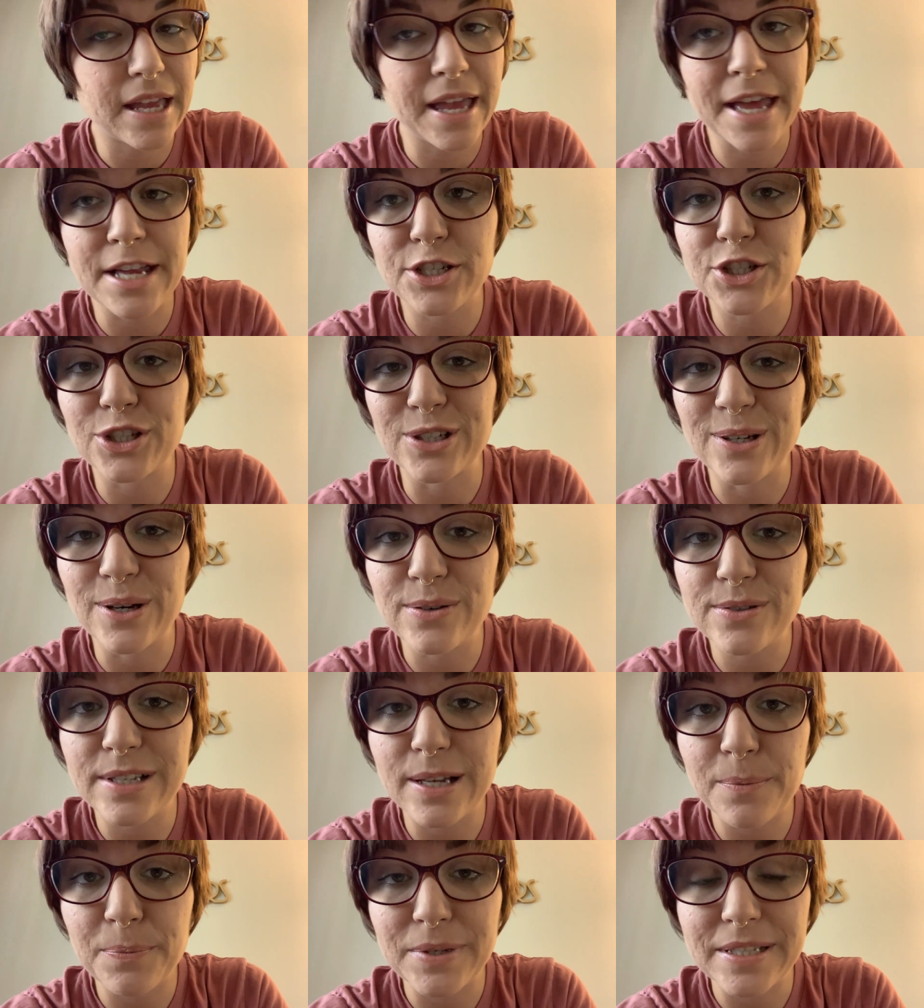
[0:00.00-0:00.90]
and she
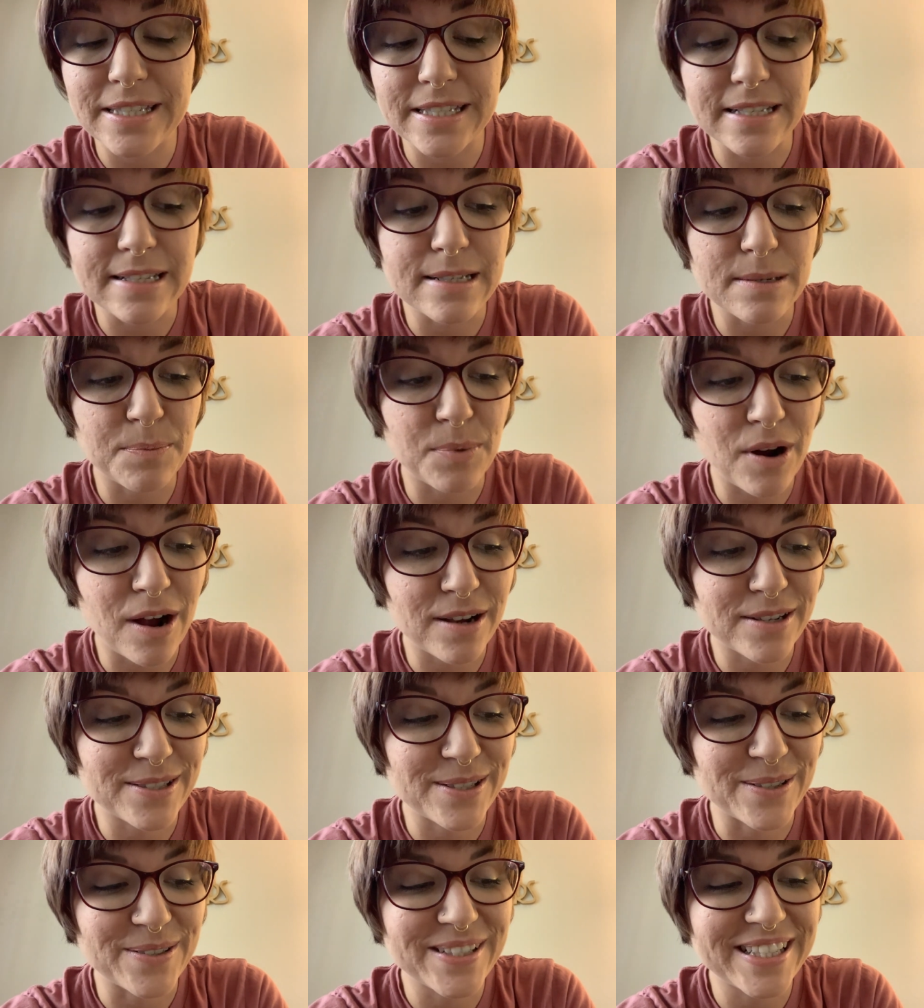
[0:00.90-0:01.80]
goes up and sees
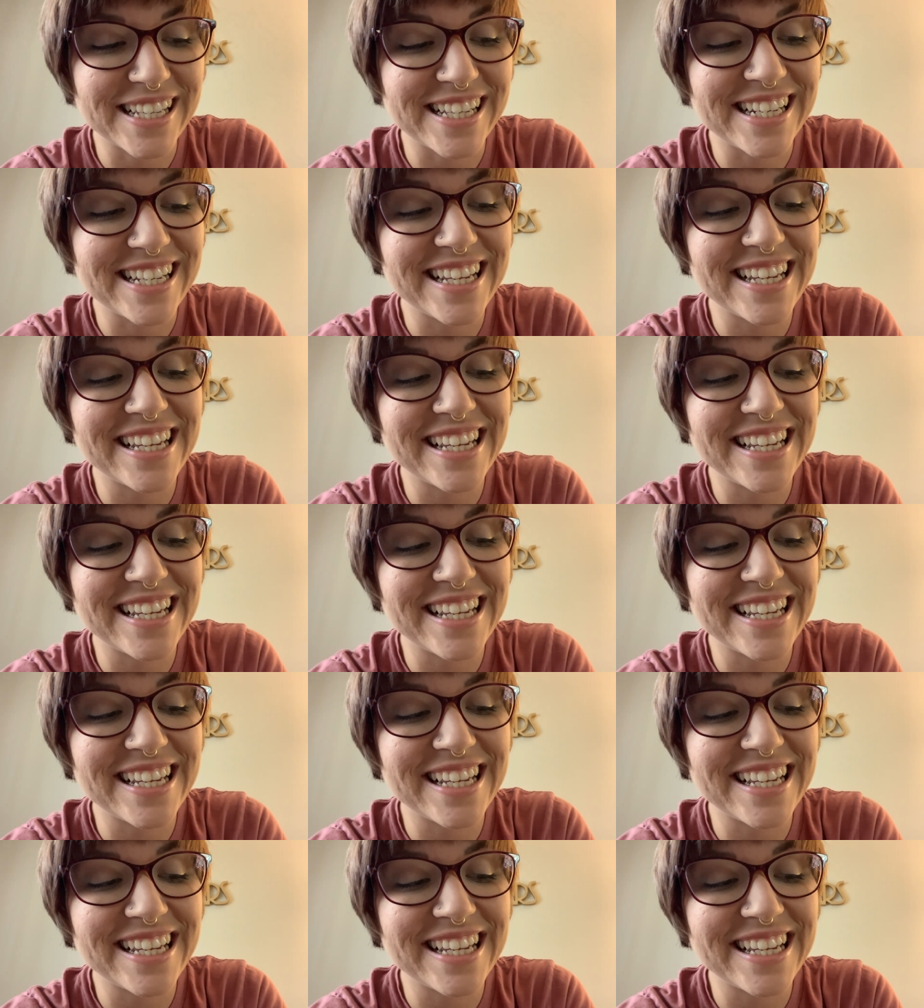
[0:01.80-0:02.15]
Abraxos and